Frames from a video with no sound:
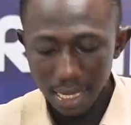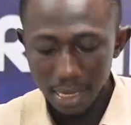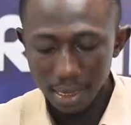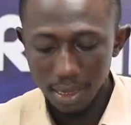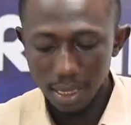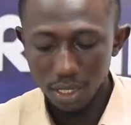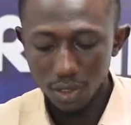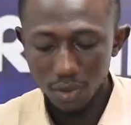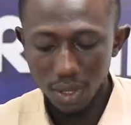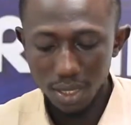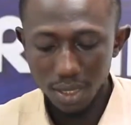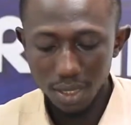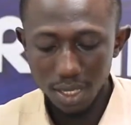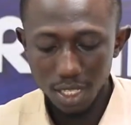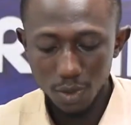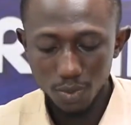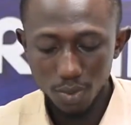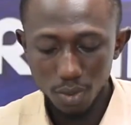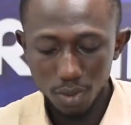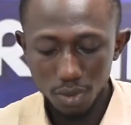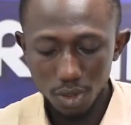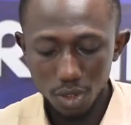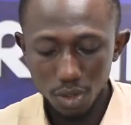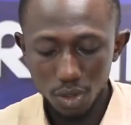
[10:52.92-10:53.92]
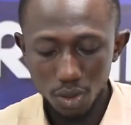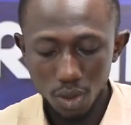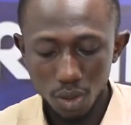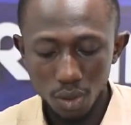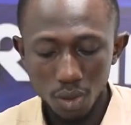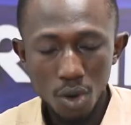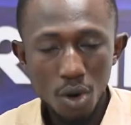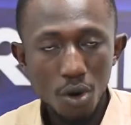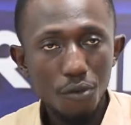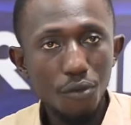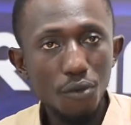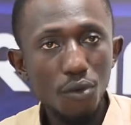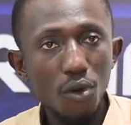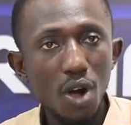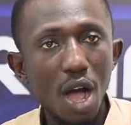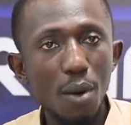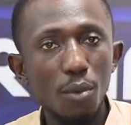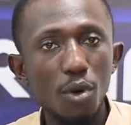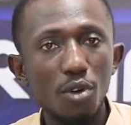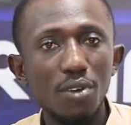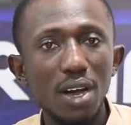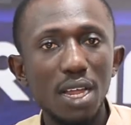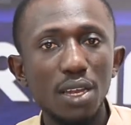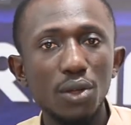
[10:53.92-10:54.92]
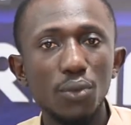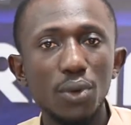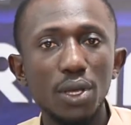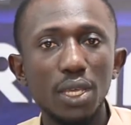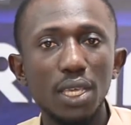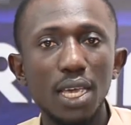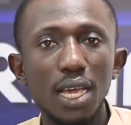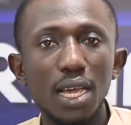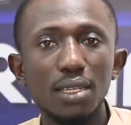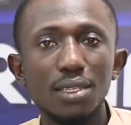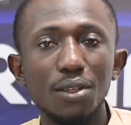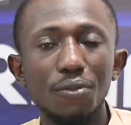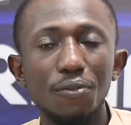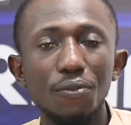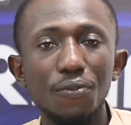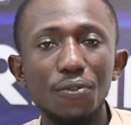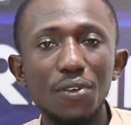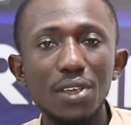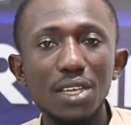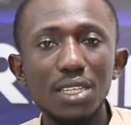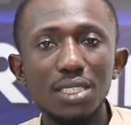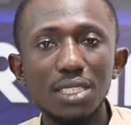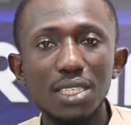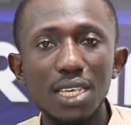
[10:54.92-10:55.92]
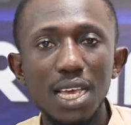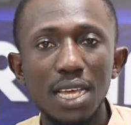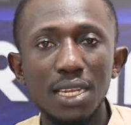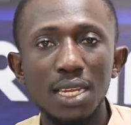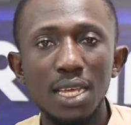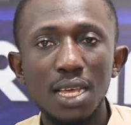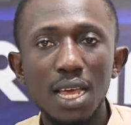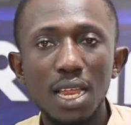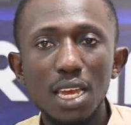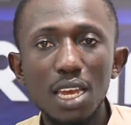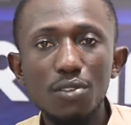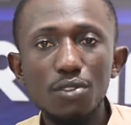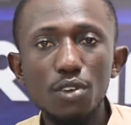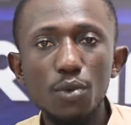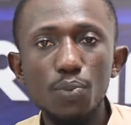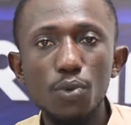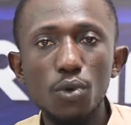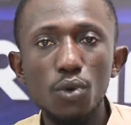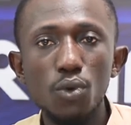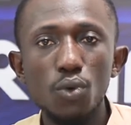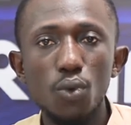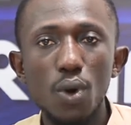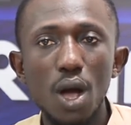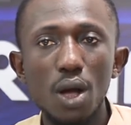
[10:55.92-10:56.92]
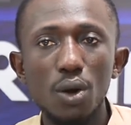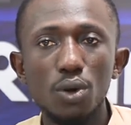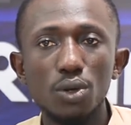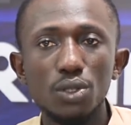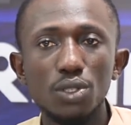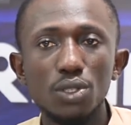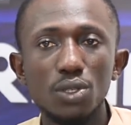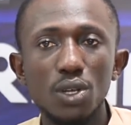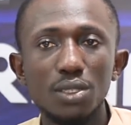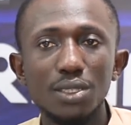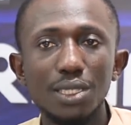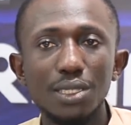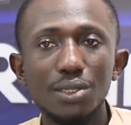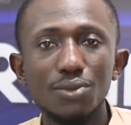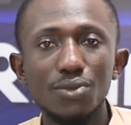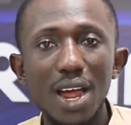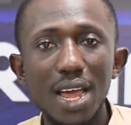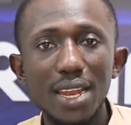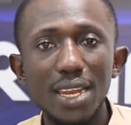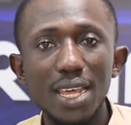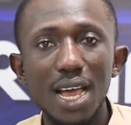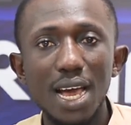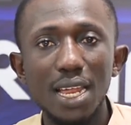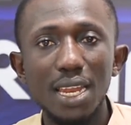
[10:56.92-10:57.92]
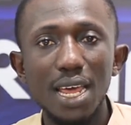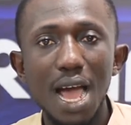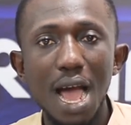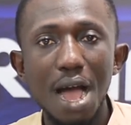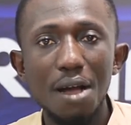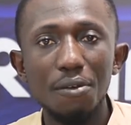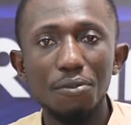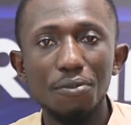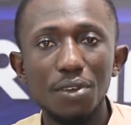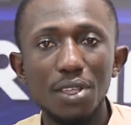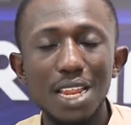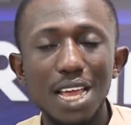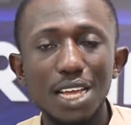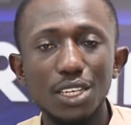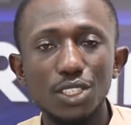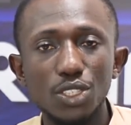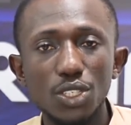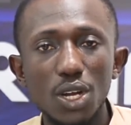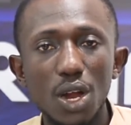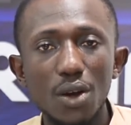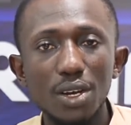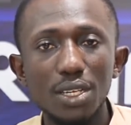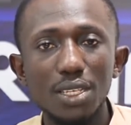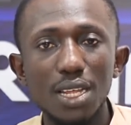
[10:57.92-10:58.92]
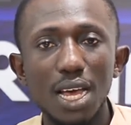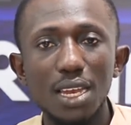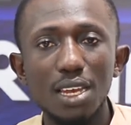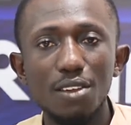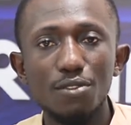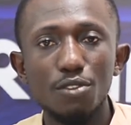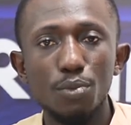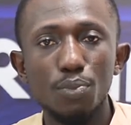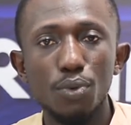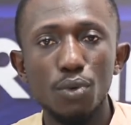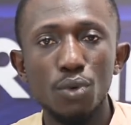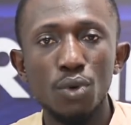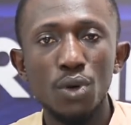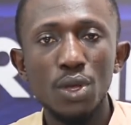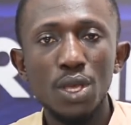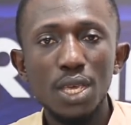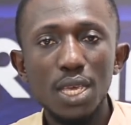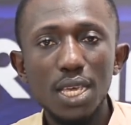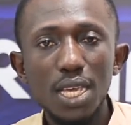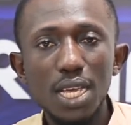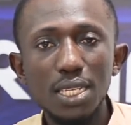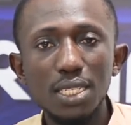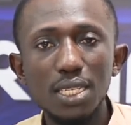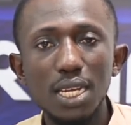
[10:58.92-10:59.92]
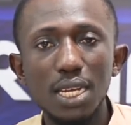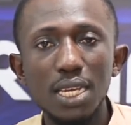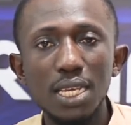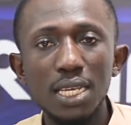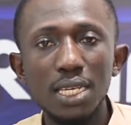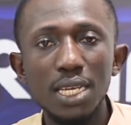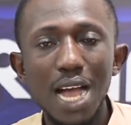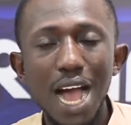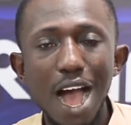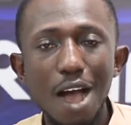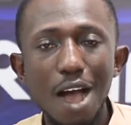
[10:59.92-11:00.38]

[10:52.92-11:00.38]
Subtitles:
in the 26th position. Fulham over the weekend defeated Liverpool 1-0 right there at Anfield, ensuring that Liverpool in the league